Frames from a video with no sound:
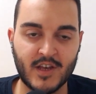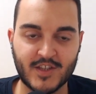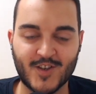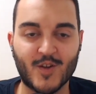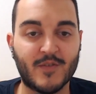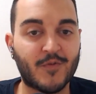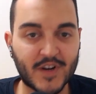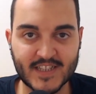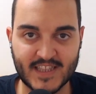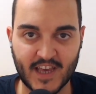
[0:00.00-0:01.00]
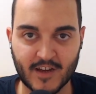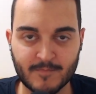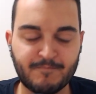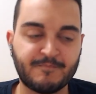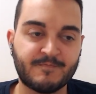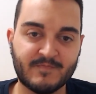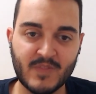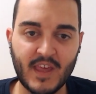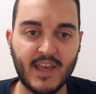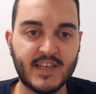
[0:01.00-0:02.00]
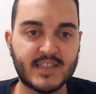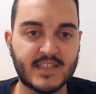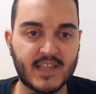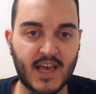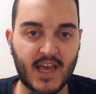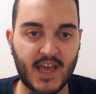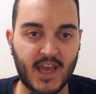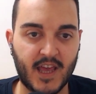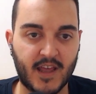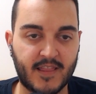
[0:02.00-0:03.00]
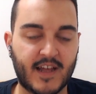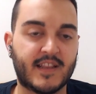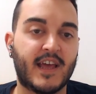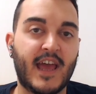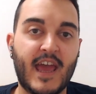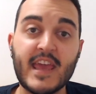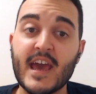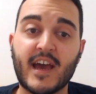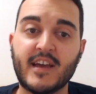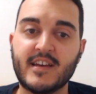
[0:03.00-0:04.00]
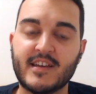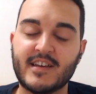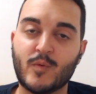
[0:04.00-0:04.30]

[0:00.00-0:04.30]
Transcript: So the first thing is that AI